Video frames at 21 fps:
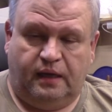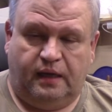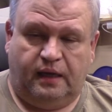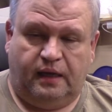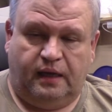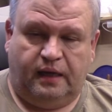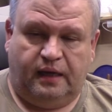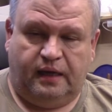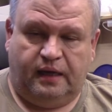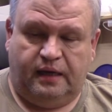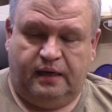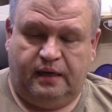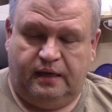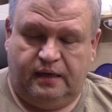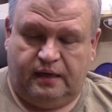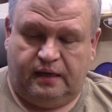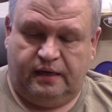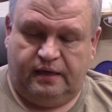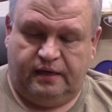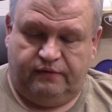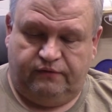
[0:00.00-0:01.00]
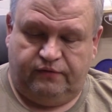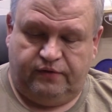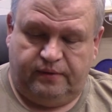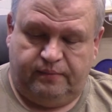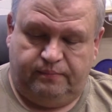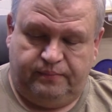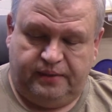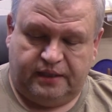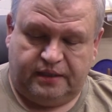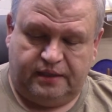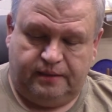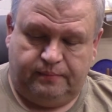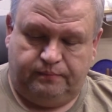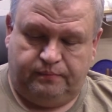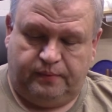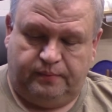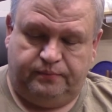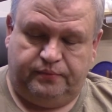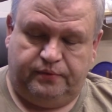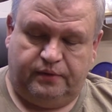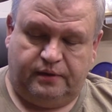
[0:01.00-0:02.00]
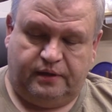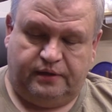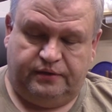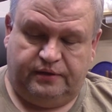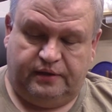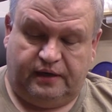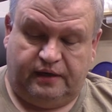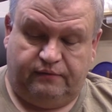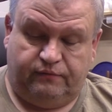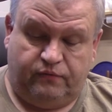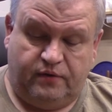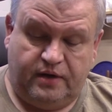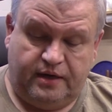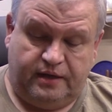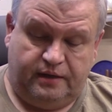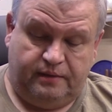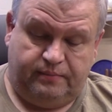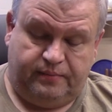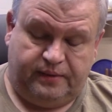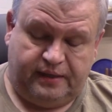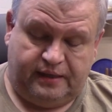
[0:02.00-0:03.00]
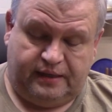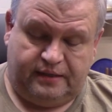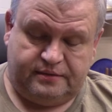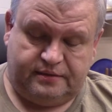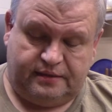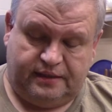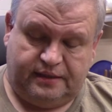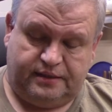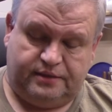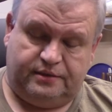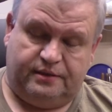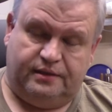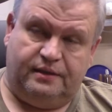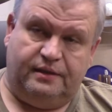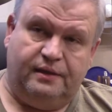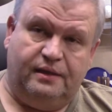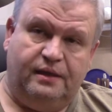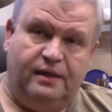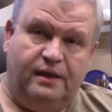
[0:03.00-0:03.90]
And I've picked up a book that I've read in the past, actually,